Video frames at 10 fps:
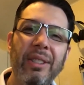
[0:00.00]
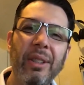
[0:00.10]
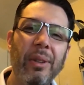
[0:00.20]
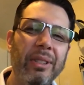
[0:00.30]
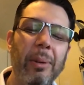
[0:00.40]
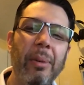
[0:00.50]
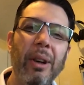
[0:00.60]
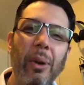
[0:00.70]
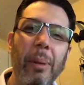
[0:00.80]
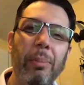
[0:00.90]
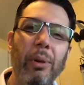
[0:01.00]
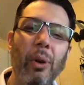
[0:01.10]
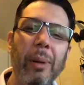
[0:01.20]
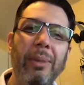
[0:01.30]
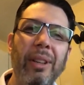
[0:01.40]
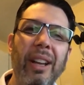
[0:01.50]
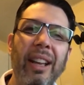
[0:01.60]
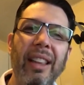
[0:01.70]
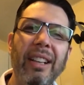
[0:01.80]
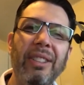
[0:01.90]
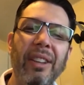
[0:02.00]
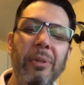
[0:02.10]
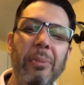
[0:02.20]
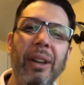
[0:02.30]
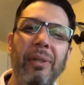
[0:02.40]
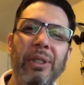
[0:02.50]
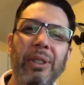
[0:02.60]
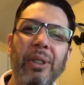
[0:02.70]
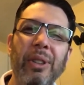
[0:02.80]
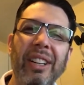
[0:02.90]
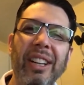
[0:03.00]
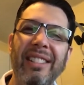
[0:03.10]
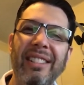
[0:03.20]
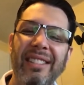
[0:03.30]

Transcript: So it's going to be a great program today. Thanks, everybody, for tuning in.